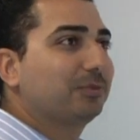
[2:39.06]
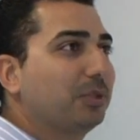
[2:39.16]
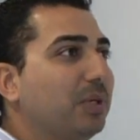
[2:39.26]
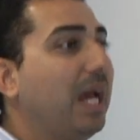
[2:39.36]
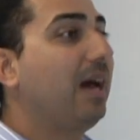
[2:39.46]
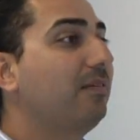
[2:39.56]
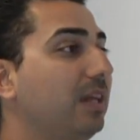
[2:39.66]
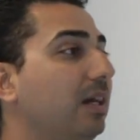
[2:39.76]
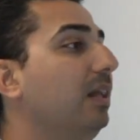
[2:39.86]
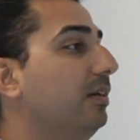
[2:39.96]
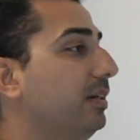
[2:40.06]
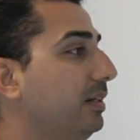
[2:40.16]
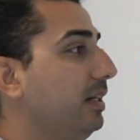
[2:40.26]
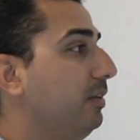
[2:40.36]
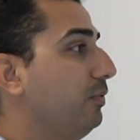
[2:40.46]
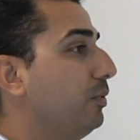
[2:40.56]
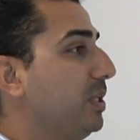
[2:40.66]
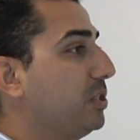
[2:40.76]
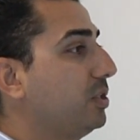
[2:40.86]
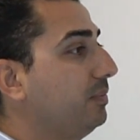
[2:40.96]
we have the color
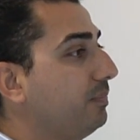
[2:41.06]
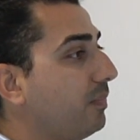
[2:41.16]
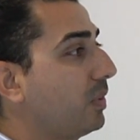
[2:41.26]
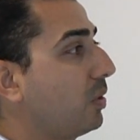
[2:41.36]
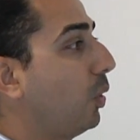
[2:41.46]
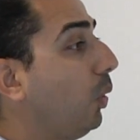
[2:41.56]
information,